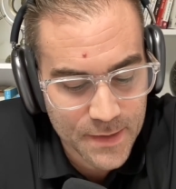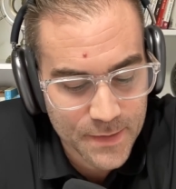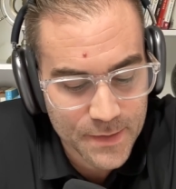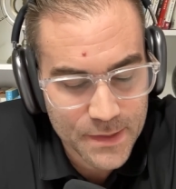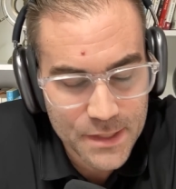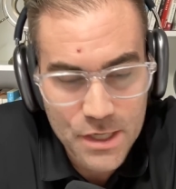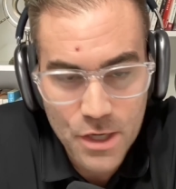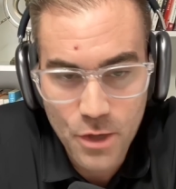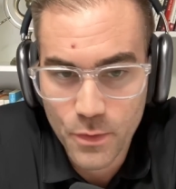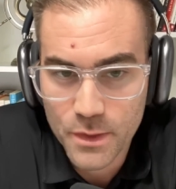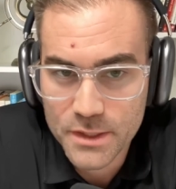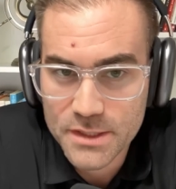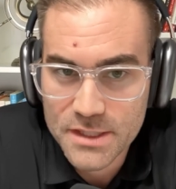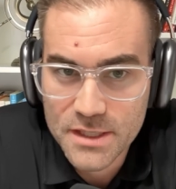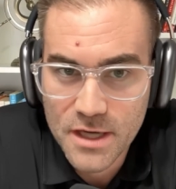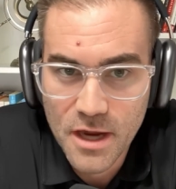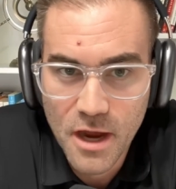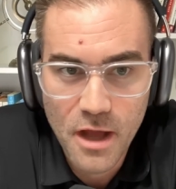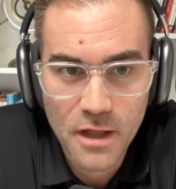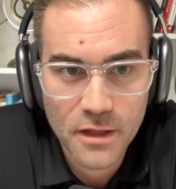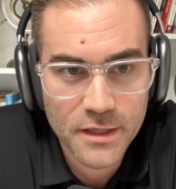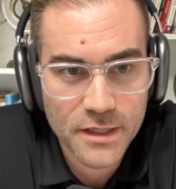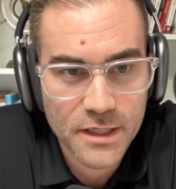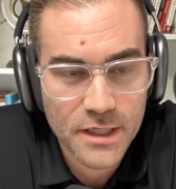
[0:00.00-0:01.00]
No one's
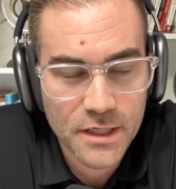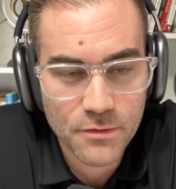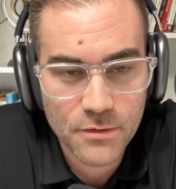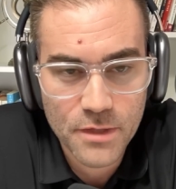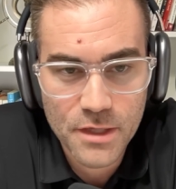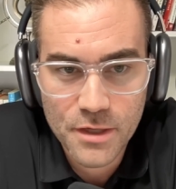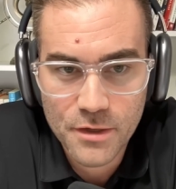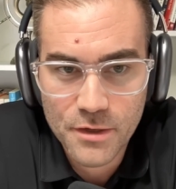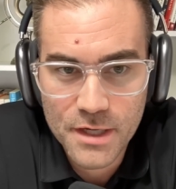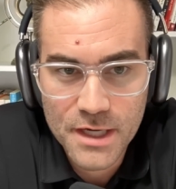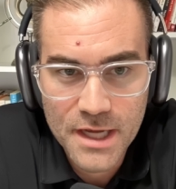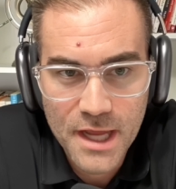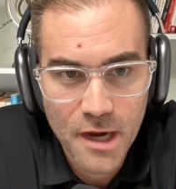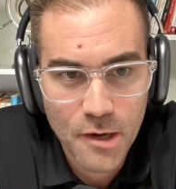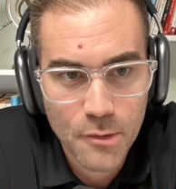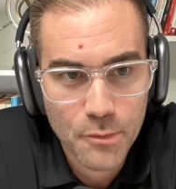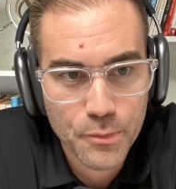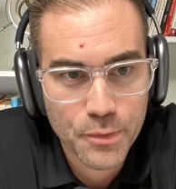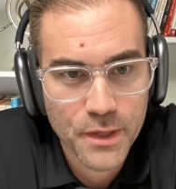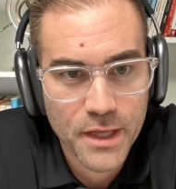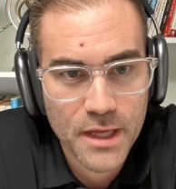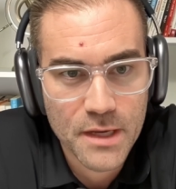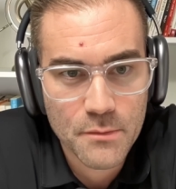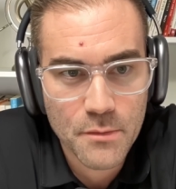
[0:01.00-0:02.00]
calling you. You're in
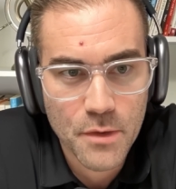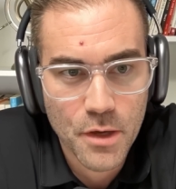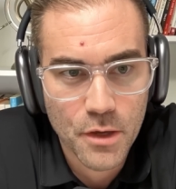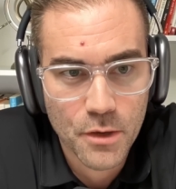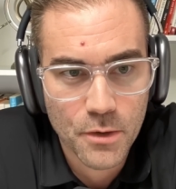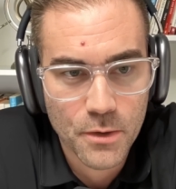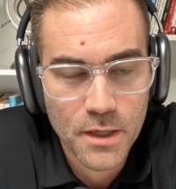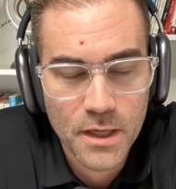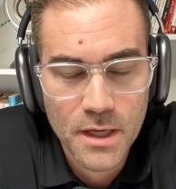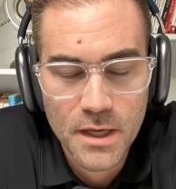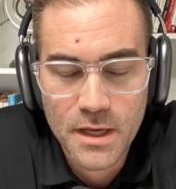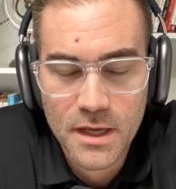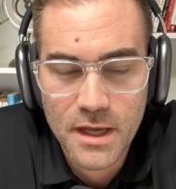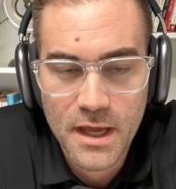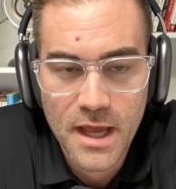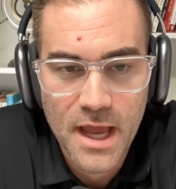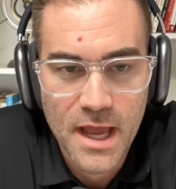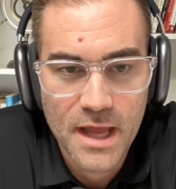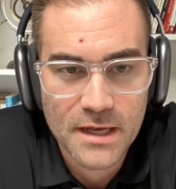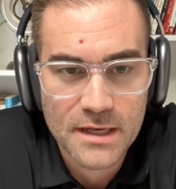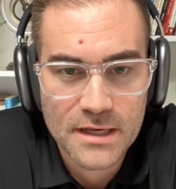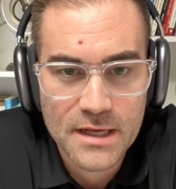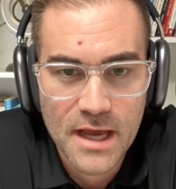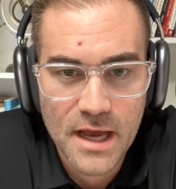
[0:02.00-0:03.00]
airplane mode
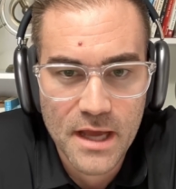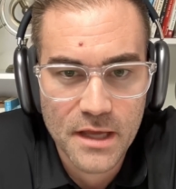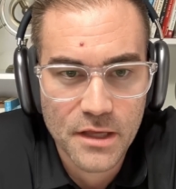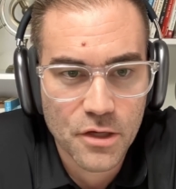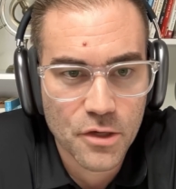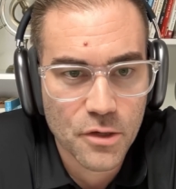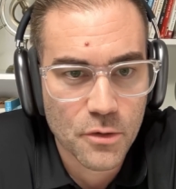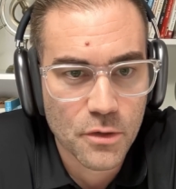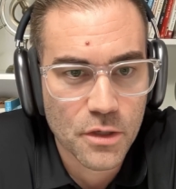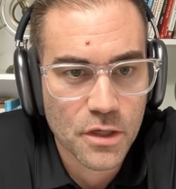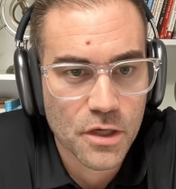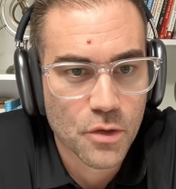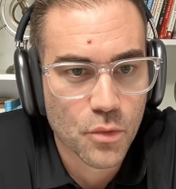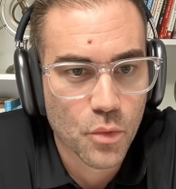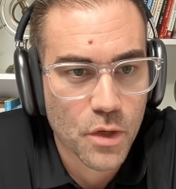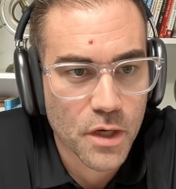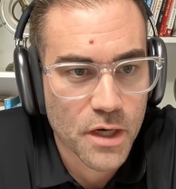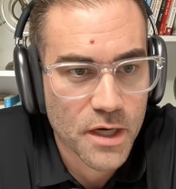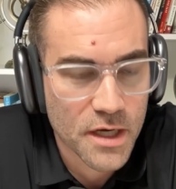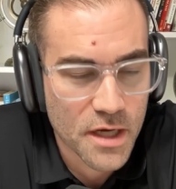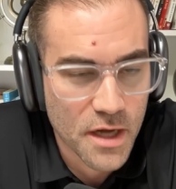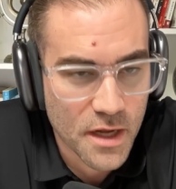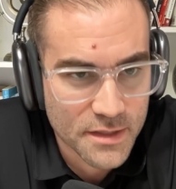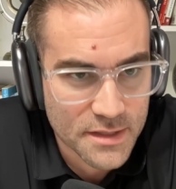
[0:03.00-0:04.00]
and you're
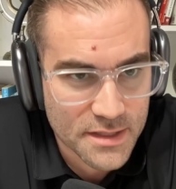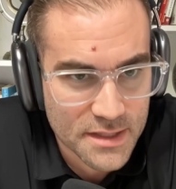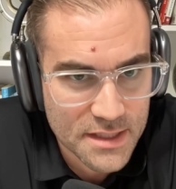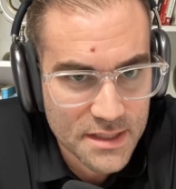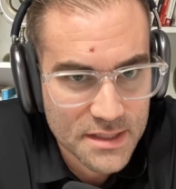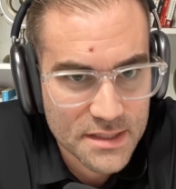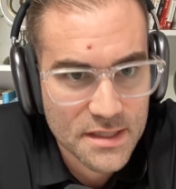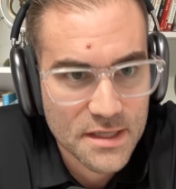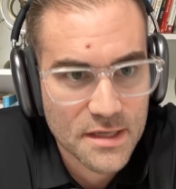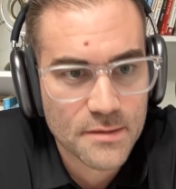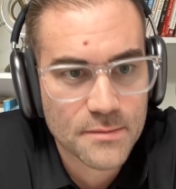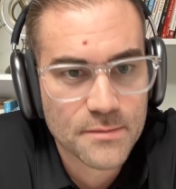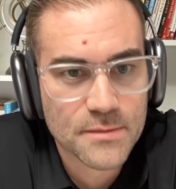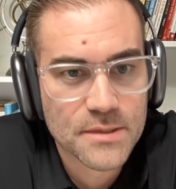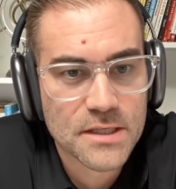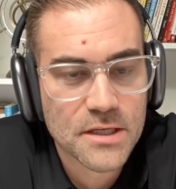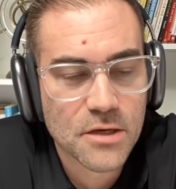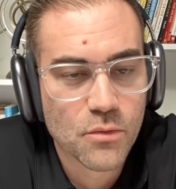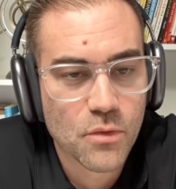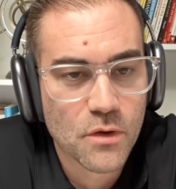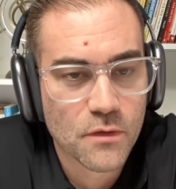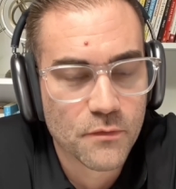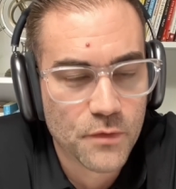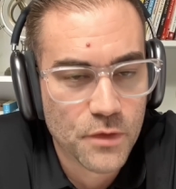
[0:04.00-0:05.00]
working on systems.
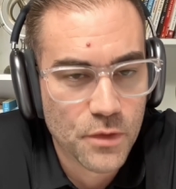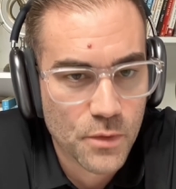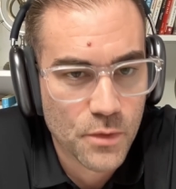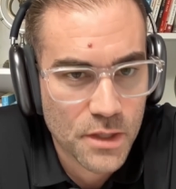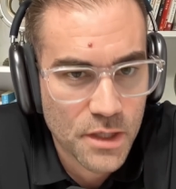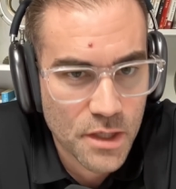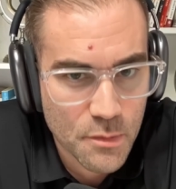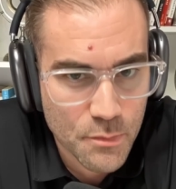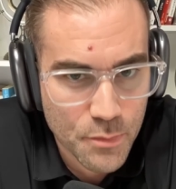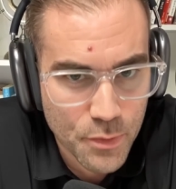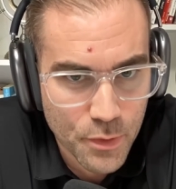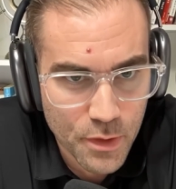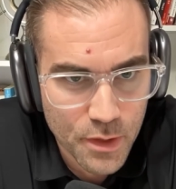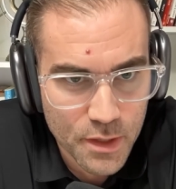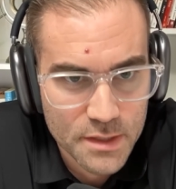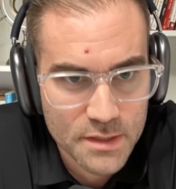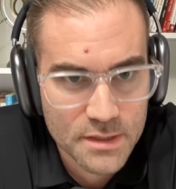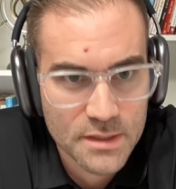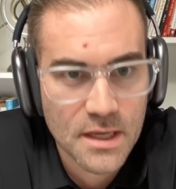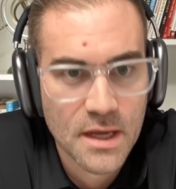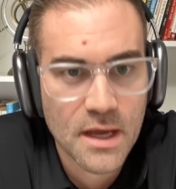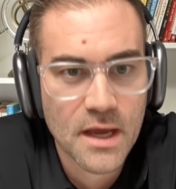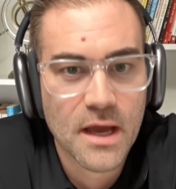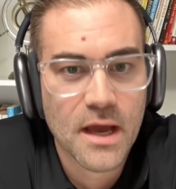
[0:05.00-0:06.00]
You're reviewing your books.